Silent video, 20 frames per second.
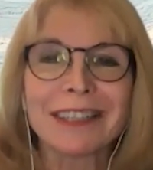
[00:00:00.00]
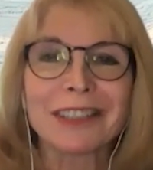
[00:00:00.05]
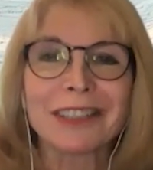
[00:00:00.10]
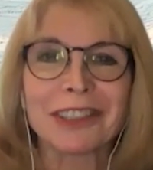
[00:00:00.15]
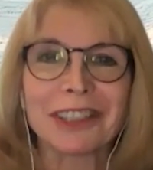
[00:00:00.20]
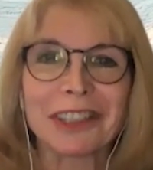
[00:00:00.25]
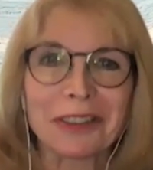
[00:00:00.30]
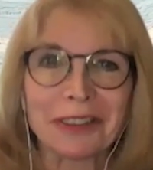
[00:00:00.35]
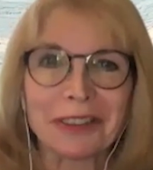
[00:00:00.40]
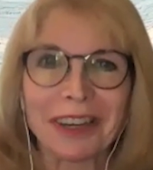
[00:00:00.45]

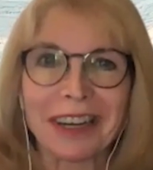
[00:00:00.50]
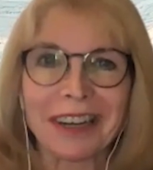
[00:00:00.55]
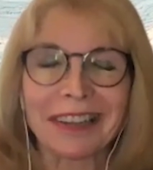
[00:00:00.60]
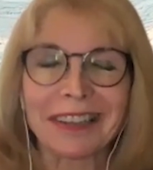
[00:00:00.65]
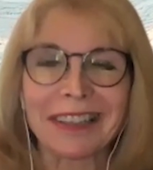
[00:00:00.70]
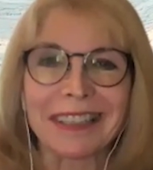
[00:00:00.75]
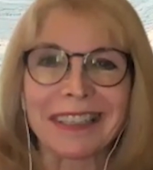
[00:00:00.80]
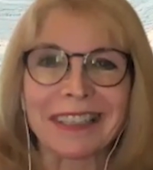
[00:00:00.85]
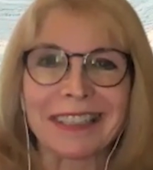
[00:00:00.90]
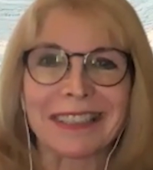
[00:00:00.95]

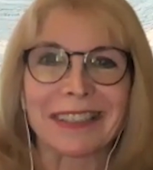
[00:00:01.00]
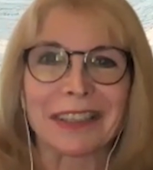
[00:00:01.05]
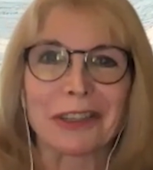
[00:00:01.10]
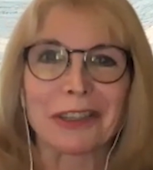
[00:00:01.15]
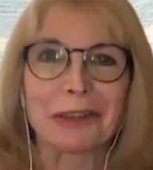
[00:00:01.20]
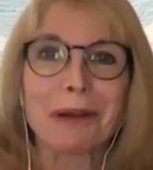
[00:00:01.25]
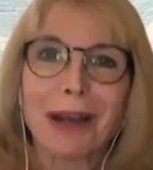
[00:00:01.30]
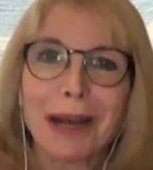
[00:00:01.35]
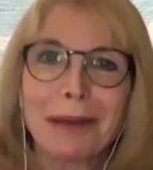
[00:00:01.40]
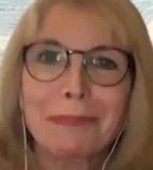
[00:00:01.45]
generalities that are
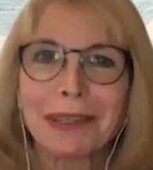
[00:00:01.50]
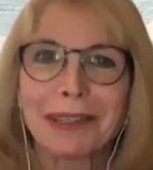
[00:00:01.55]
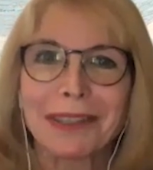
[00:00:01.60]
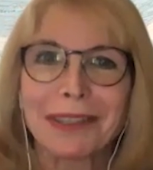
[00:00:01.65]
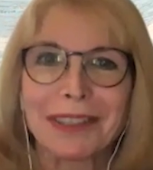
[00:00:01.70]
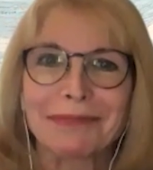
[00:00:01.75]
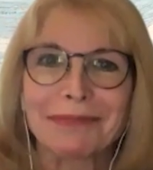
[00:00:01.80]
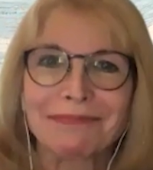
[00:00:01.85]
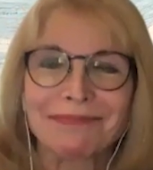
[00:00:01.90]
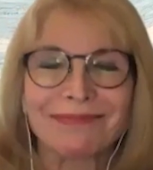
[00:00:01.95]

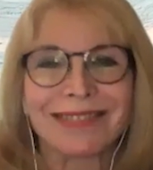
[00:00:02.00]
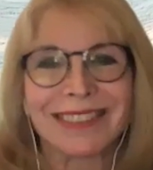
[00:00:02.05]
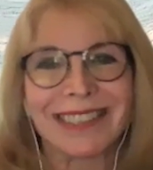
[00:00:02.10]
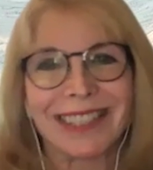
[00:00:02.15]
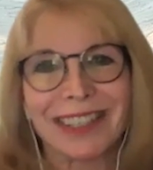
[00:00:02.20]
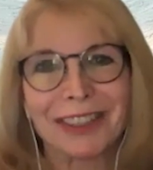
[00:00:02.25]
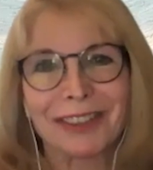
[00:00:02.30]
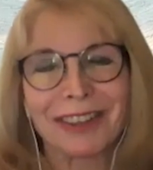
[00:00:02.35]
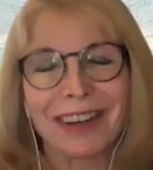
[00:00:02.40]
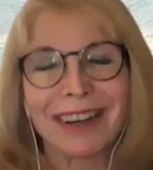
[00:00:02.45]
popular.
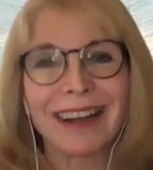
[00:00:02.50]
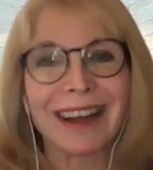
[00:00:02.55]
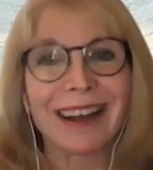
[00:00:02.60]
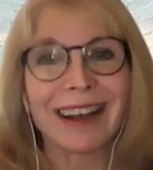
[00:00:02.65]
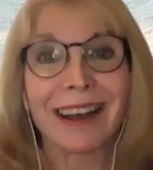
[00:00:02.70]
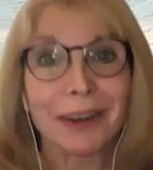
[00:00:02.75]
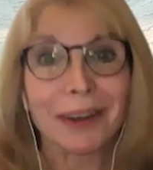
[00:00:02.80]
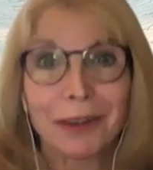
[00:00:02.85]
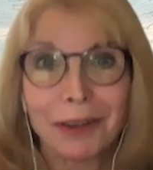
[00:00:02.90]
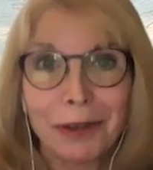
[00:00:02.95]
So
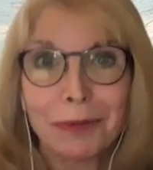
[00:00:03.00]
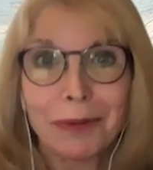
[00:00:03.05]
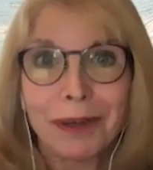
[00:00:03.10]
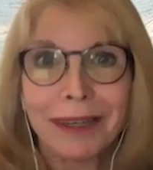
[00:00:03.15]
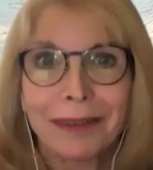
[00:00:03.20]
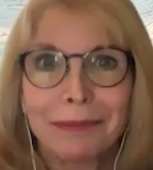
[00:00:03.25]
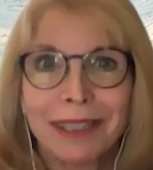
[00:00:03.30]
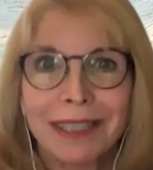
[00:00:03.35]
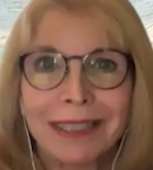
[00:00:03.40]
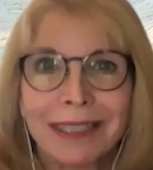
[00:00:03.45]
I don't know what
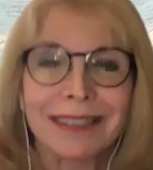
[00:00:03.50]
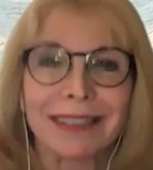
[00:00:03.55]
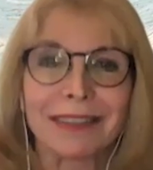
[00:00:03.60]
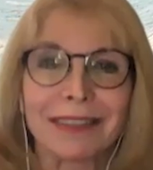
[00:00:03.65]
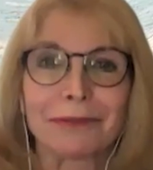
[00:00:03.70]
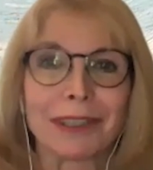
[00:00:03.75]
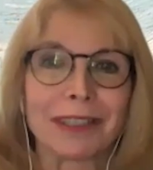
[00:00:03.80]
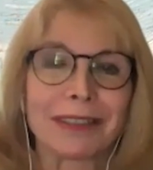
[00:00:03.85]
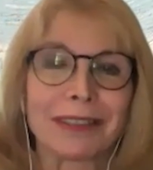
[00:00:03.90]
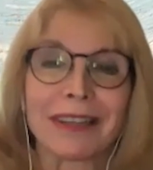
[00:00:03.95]
it means, and
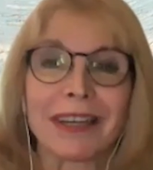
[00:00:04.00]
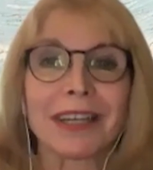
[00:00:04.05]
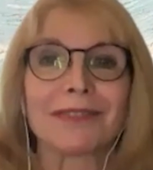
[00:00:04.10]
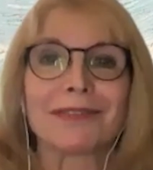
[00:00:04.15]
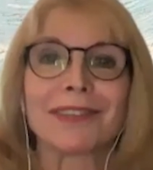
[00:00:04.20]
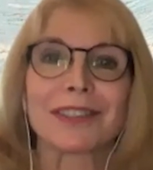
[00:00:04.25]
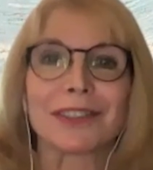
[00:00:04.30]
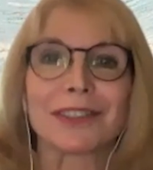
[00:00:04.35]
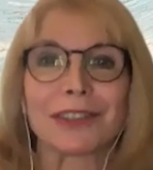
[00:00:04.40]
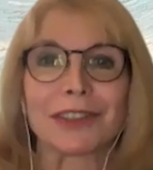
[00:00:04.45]
none of
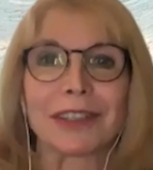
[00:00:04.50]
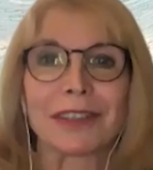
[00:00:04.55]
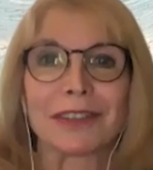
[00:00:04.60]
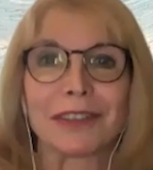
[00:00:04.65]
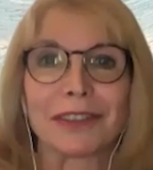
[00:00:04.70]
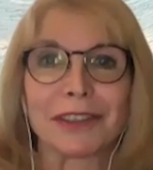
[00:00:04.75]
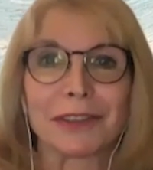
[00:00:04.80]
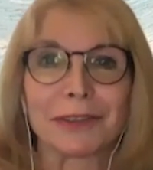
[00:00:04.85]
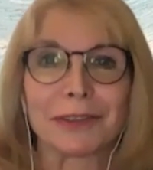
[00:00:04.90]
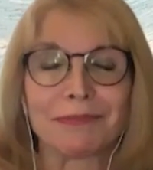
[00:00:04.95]
us are going to
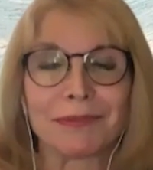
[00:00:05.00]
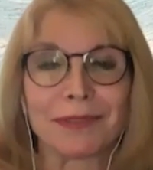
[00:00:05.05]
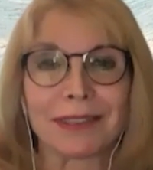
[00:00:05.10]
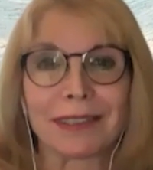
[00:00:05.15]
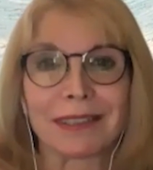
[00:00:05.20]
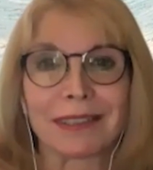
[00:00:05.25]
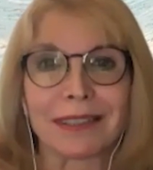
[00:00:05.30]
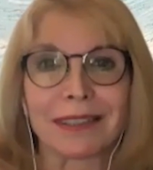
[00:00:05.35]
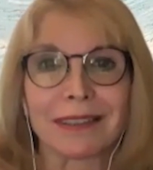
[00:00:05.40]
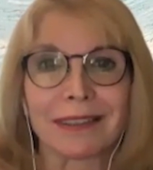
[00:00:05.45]
know
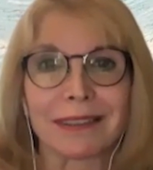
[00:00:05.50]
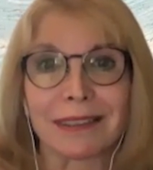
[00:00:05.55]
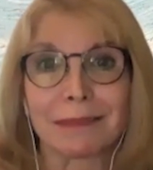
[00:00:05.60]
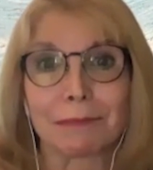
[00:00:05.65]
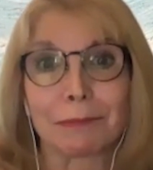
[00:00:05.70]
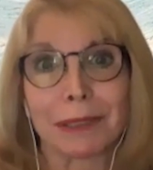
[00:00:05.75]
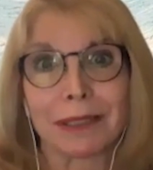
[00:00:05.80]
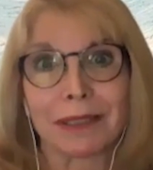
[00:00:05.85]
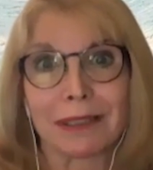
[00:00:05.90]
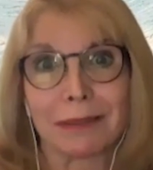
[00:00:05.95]
until it
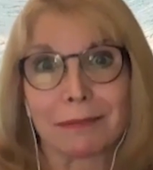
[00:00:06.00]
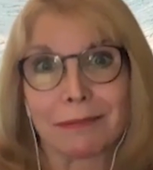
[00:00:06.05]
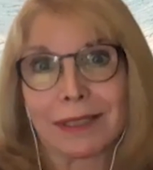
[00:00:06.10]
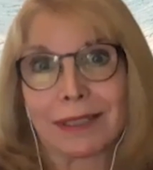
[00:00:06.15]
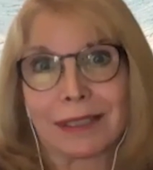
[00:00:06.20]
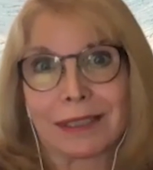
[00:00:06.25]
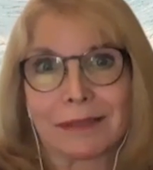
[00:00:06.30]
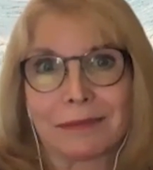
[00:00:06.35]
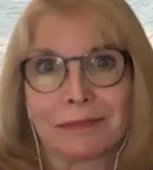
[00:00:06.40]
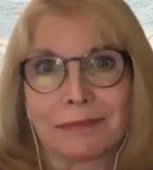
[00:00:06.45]

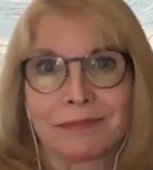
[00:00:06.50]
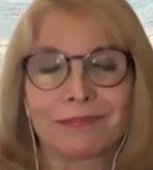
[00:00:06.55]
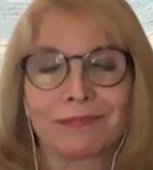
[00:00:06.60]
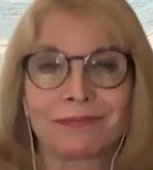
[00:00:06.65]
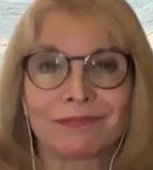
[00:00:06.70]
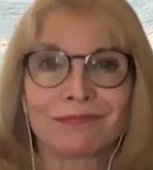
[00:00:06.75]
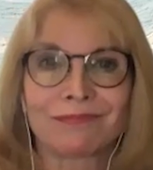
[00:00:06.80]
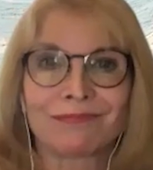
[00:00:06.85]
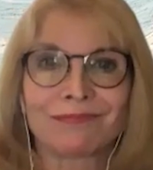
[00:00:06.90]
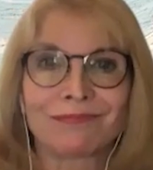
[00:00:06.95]
becomes
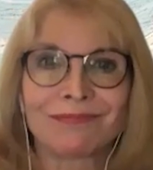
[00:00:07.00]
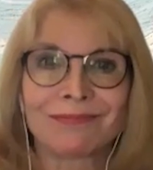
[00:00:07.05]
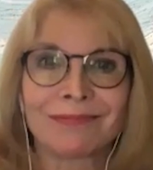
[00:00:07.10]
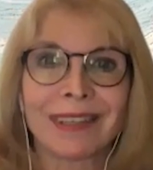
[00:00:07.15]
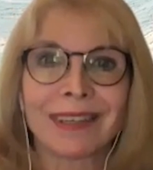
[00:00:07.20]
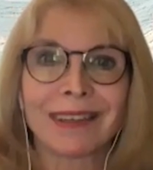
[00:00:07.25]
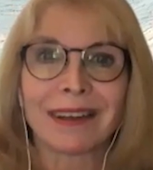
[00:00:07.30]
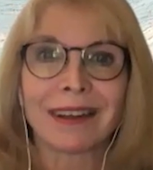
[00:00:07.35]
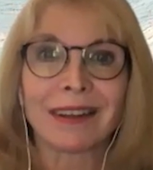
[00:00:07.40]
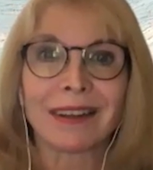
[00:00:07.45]

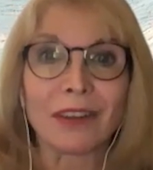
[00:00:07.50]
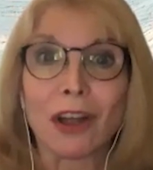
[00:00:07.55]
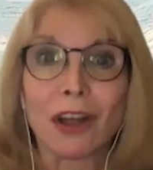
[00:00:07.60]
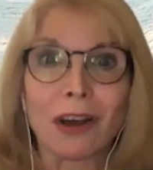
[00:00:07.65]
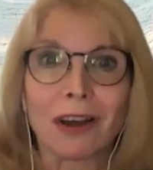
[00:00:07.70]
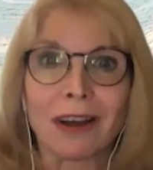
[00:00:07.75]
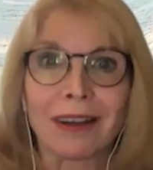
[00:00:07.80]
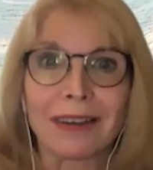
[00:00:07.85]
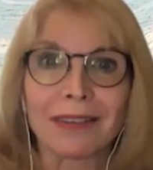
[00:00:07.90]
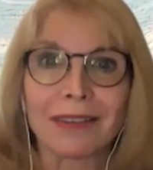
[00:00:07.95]
a
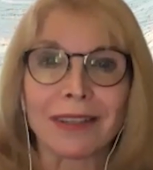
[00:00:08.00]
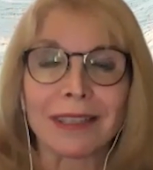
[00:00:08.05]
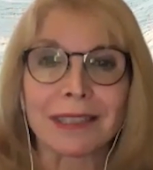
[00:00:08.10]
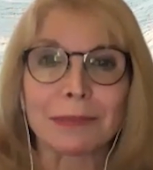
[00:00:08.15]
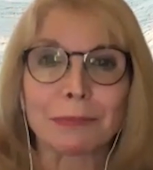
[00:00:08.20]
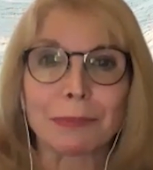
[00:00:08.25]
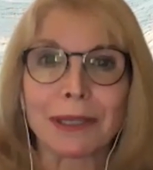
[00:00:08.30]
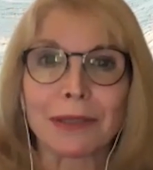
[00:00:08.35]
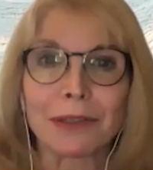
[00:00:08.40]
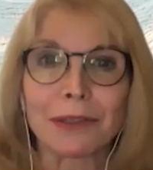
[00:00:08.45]
law that's
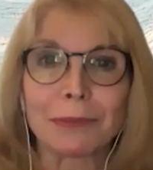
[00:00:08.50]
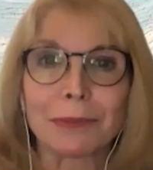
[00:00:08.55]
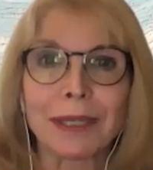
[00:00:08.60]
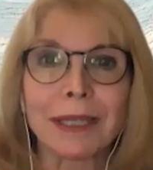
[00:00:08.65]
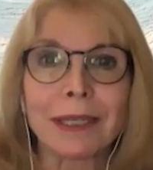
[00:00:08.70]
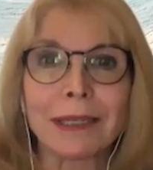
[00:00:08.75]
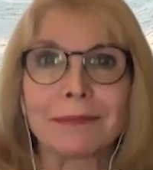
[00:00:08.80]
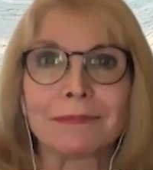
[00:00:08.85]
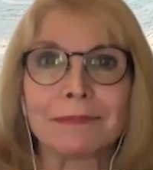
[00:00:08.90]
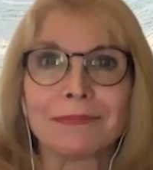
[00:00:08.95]
being
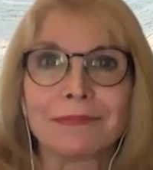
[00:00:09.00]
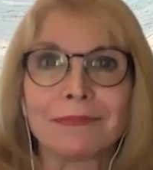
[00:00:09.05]
debated.